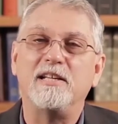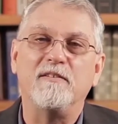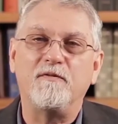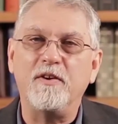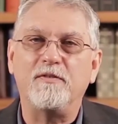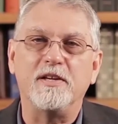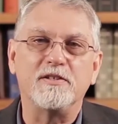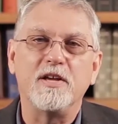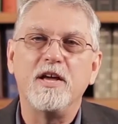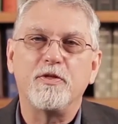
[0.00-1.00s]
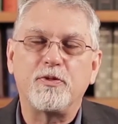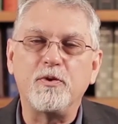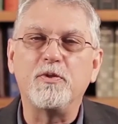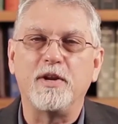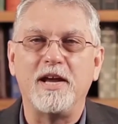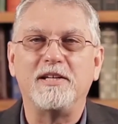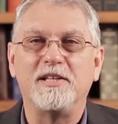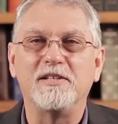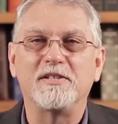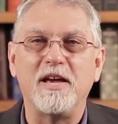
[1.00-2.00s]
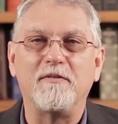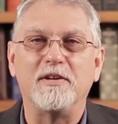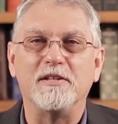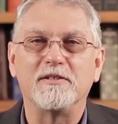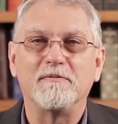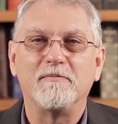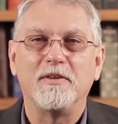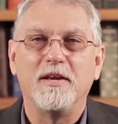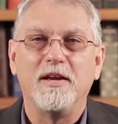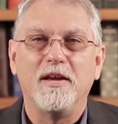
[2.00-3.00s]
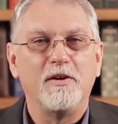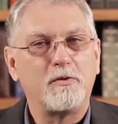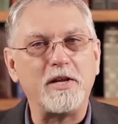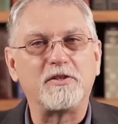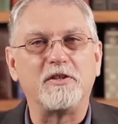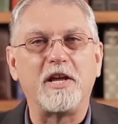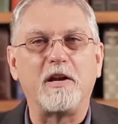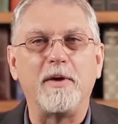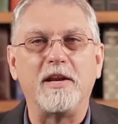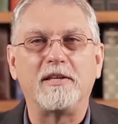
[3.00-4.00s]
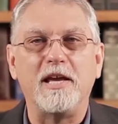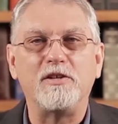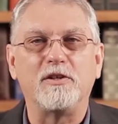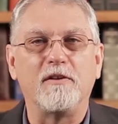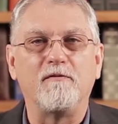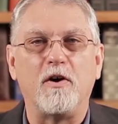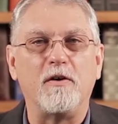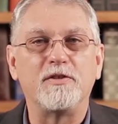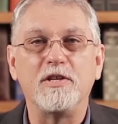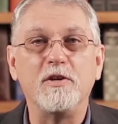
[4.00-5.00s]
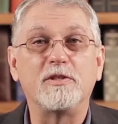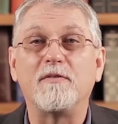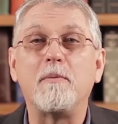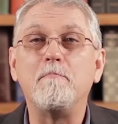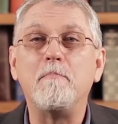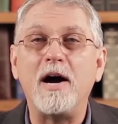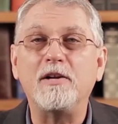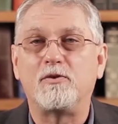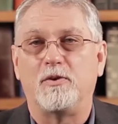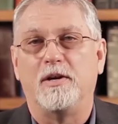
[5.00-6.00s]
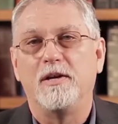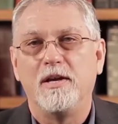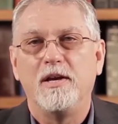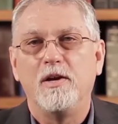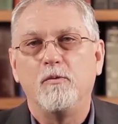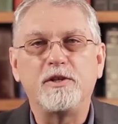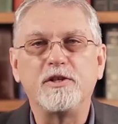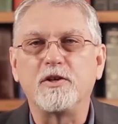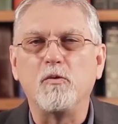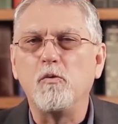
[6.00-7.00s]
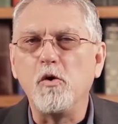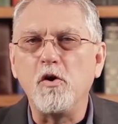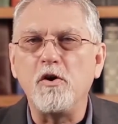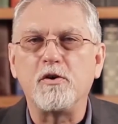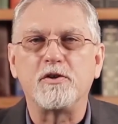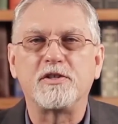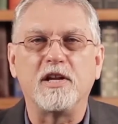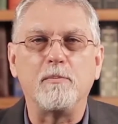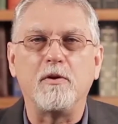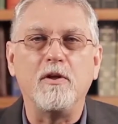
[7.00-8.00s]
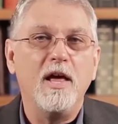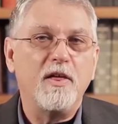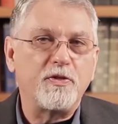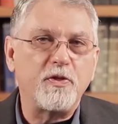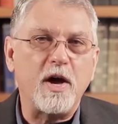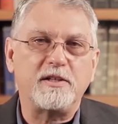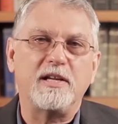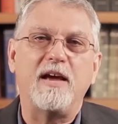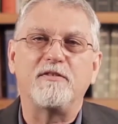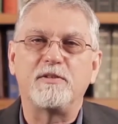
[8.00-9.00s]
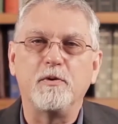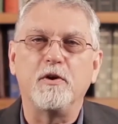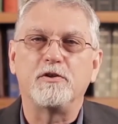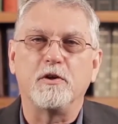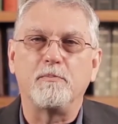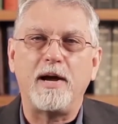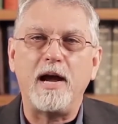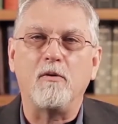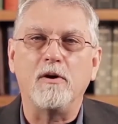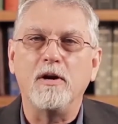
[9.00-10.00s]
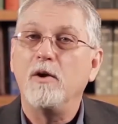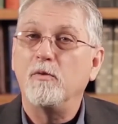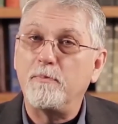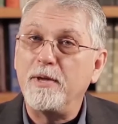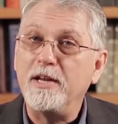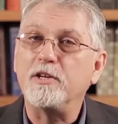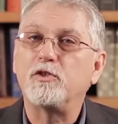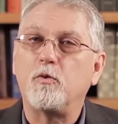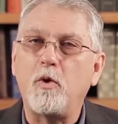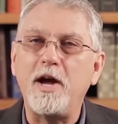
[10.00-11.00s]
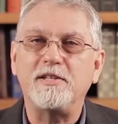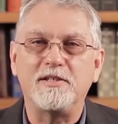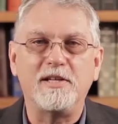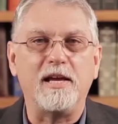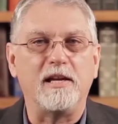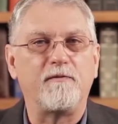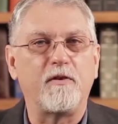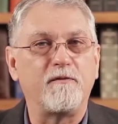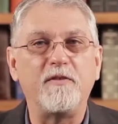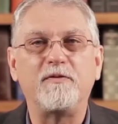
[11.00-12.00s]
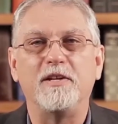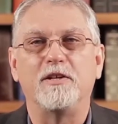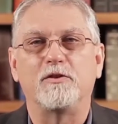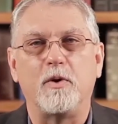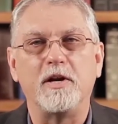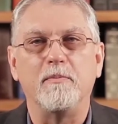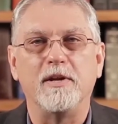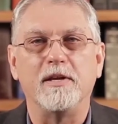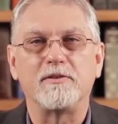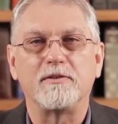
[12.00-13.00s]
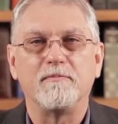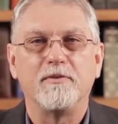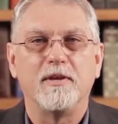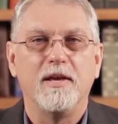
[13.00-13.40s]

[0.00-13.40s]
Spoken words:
1950s through the 1970s. Transcendental meditation involves the use of a mantra, which is a word or syllable thought to have spiritual power, repeated twice daily for 15 to 20 minutes.